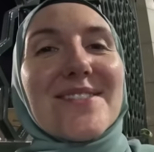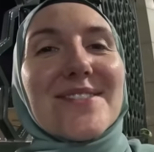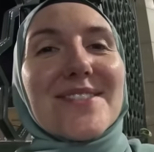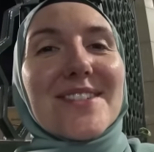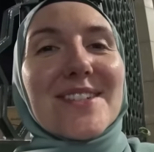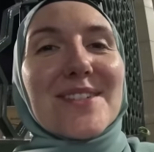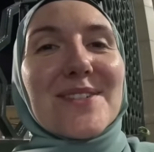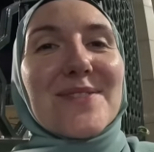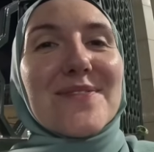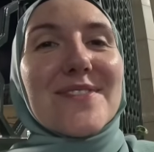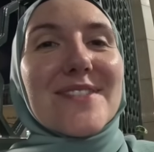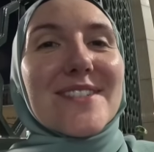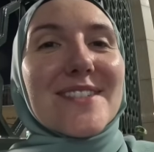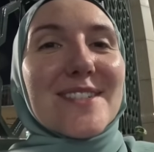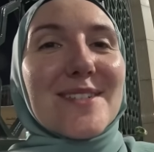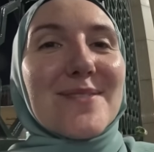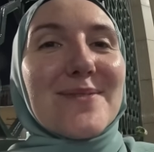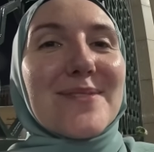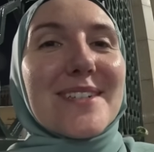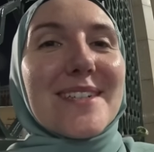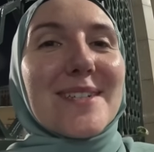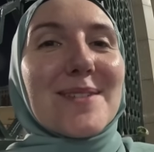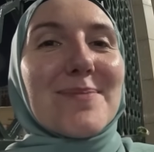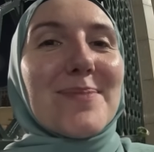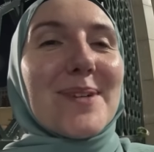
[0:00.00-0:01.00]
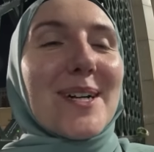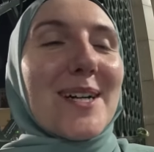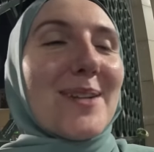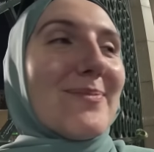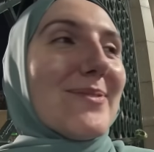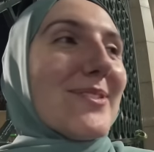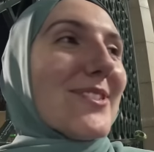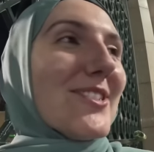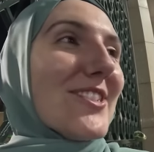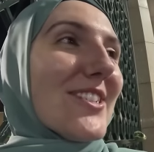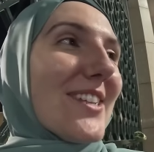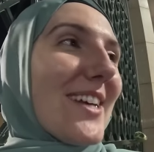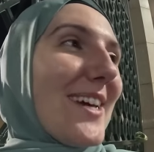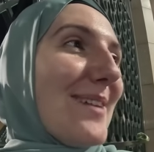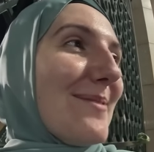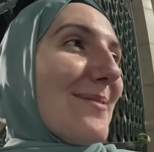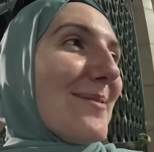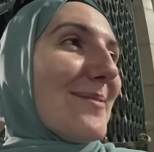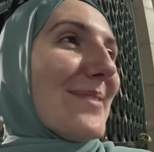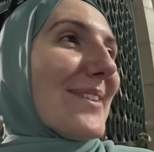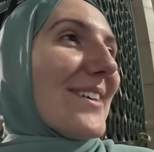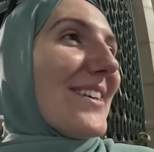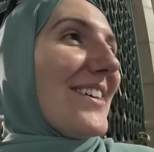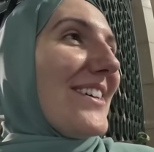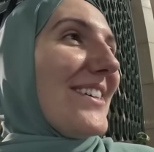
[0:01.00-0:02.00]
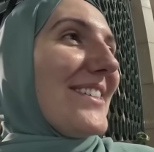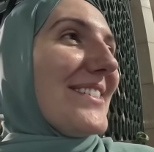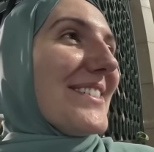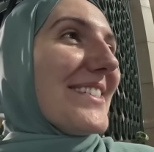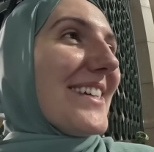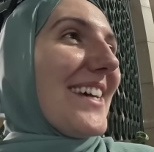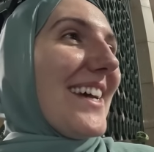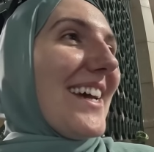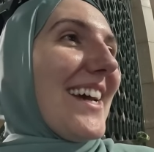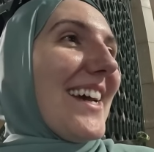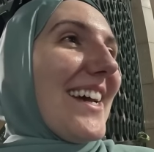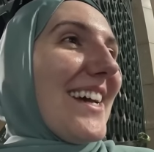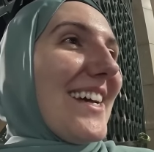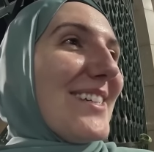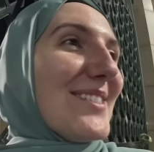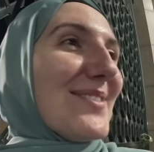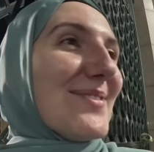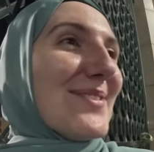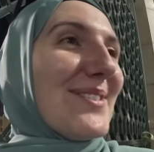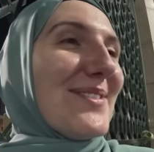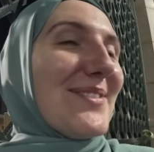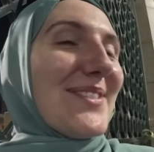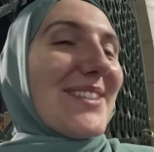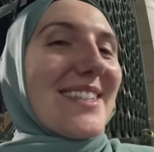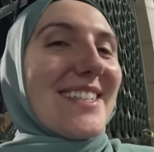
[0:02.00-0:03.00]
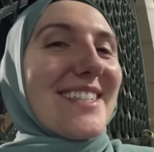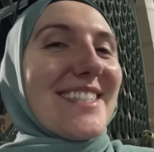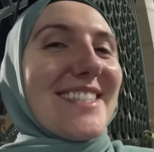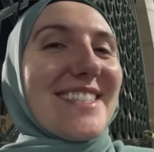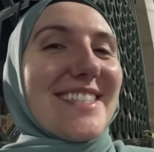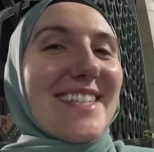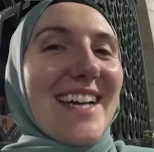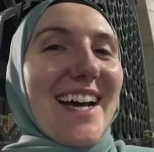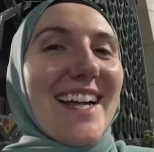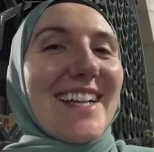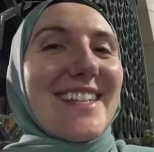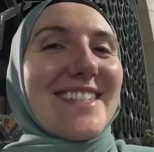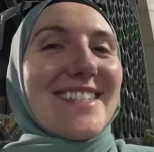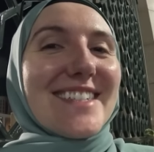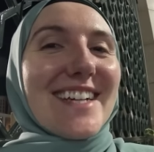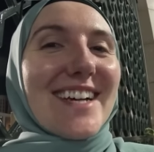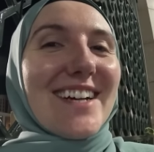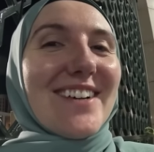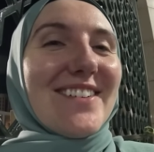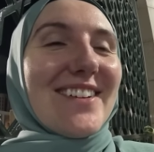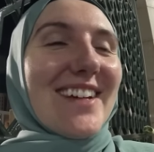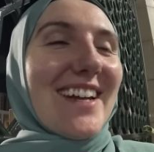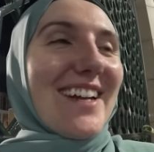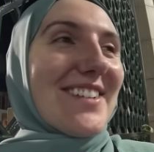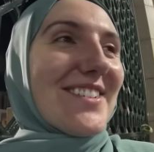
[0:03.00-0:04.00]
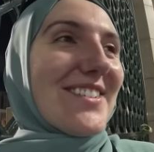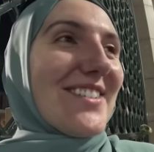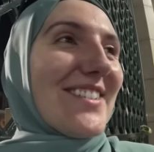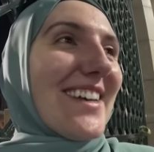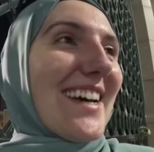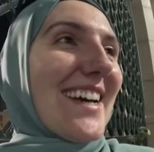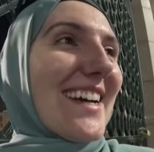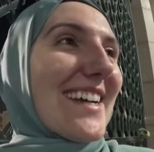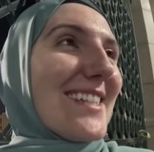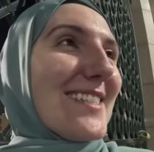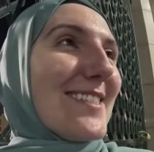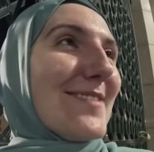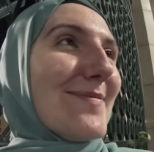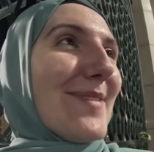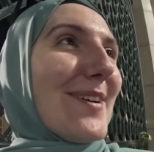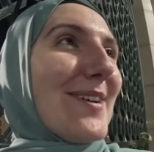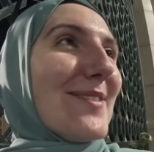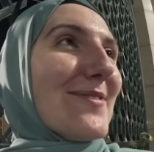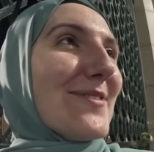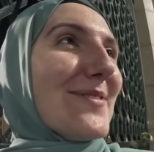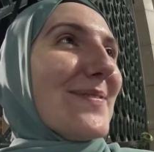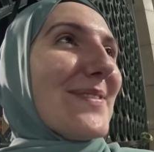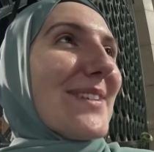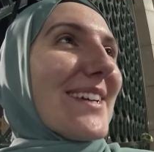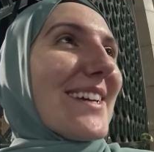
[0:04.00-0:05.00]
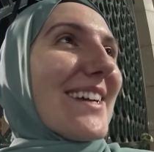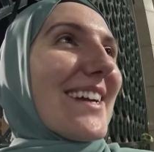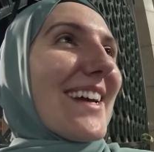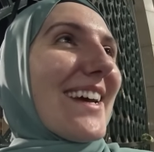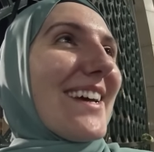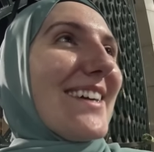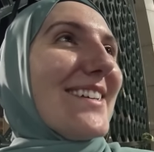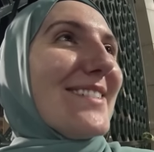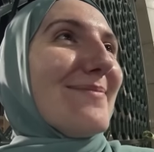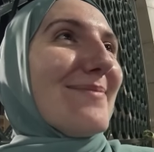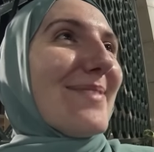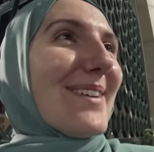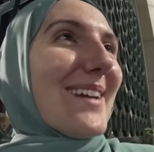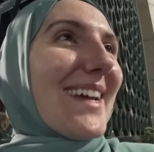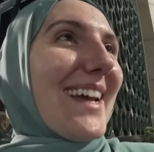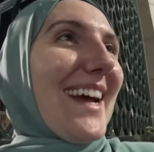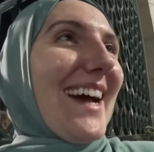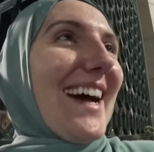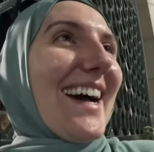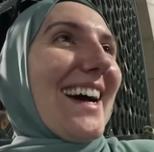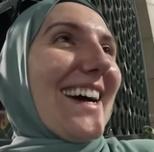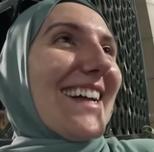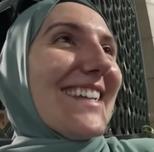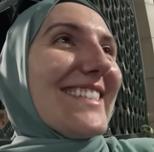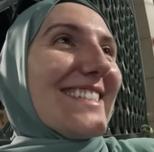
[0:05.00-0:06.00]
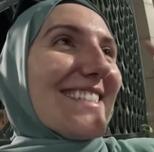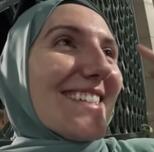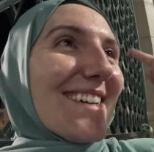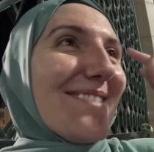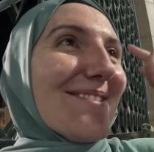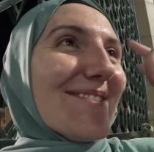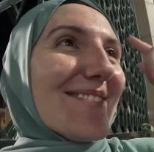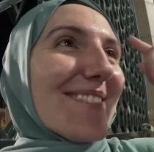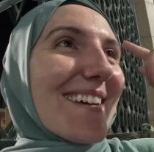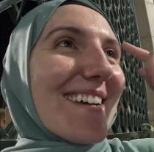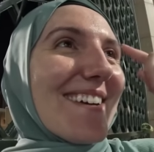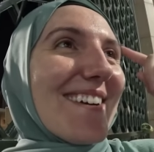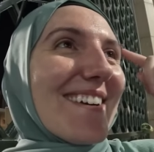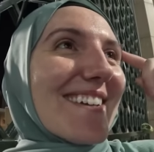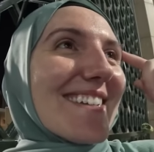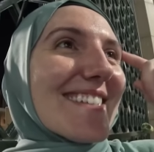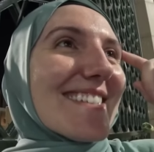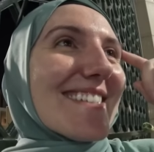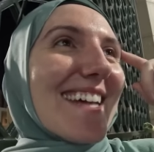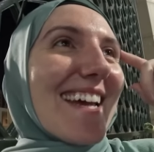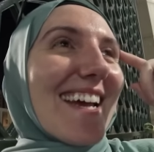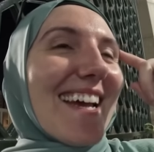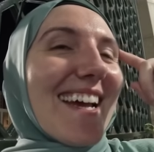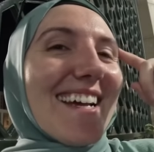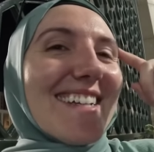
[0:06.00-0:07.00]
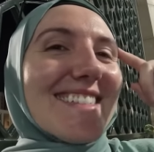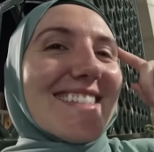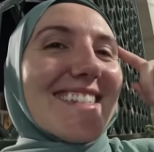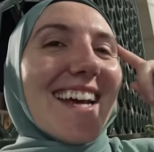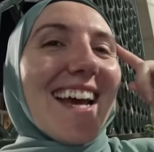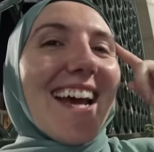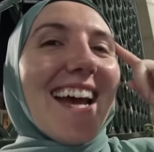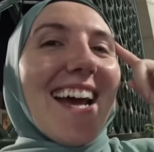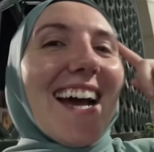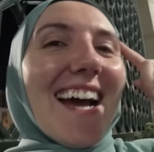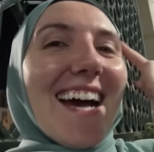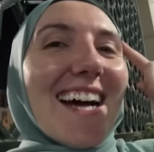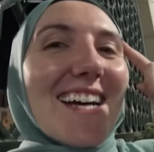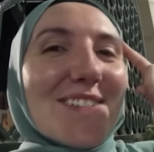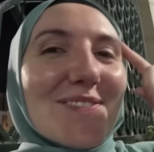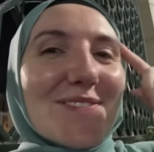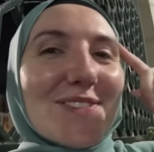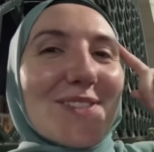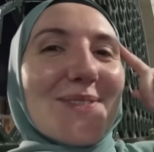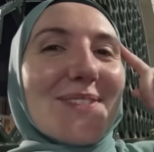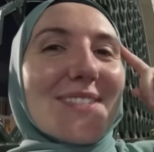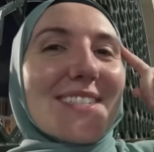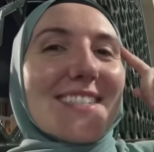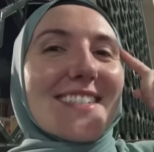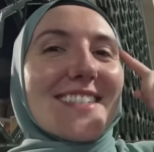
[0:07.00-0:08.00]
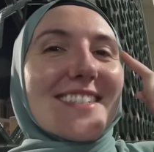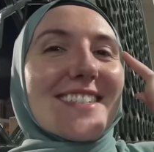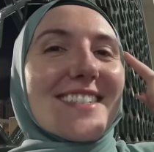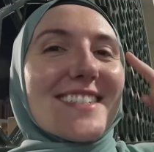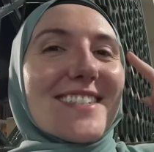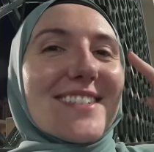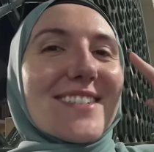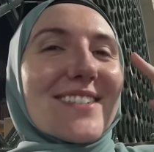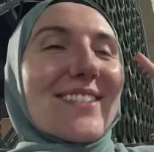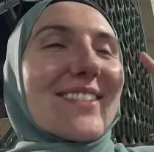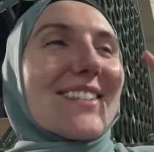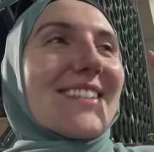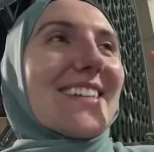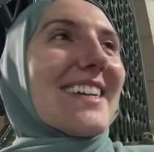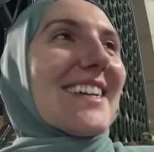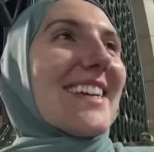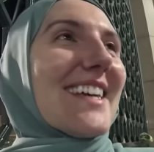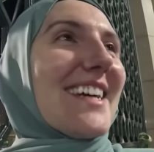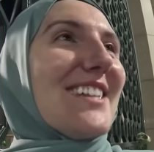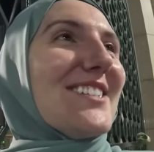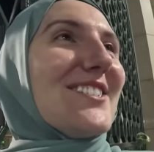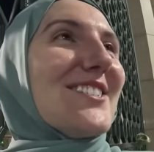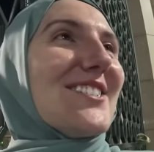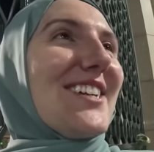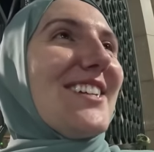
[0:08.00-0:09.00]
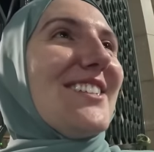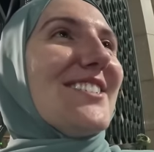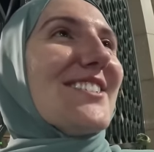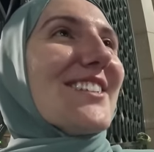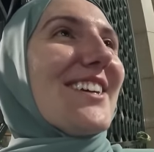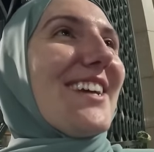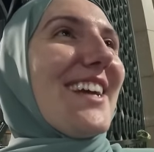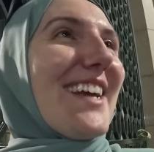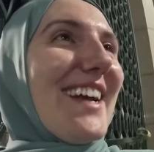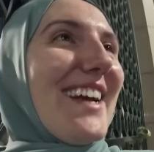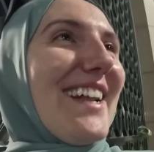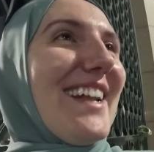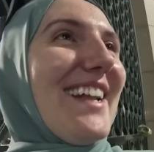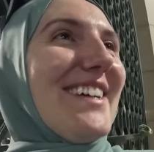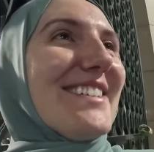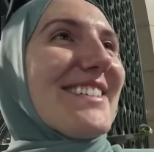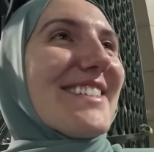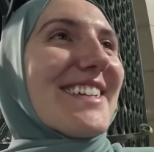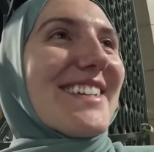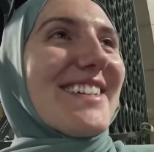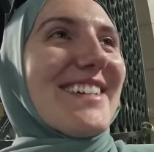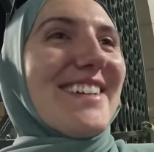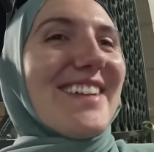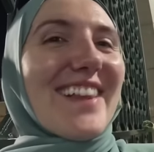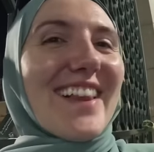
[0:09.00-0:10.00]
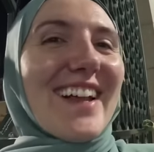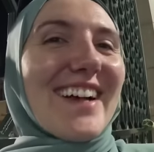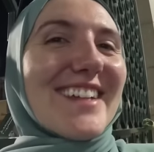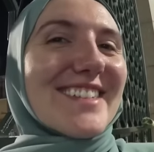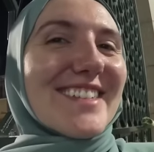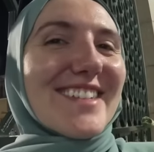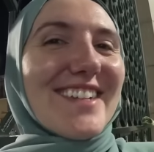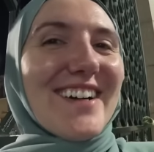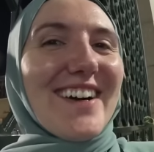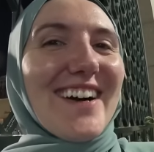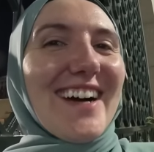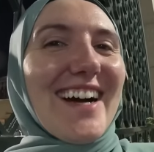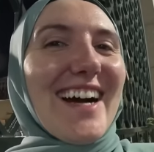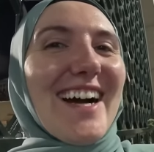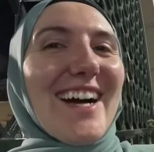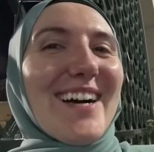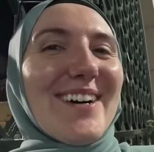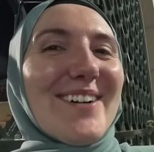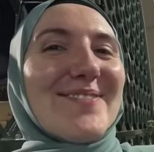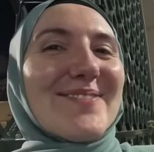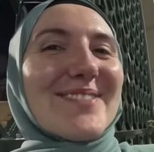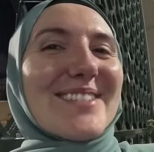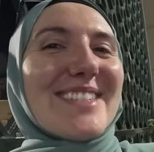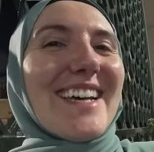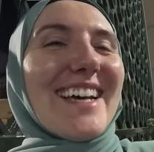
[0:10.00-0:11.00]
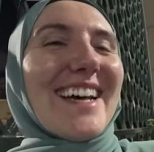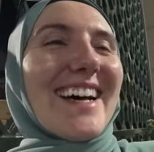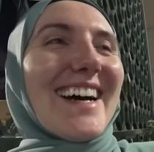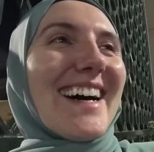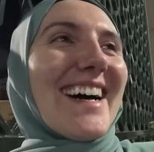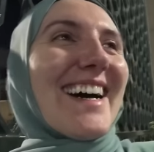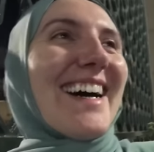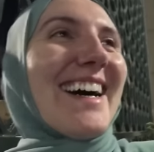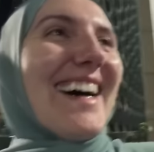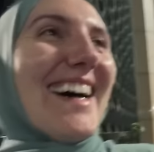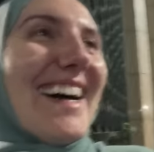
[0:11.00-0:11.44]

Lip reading: was looking for someone in a purple jalaba because his one really stands out and I knew that I could spot him from the crowd, but he had something on his head. And from a distance it looked like he had ginger hair and I was like, no, that's not Hamza.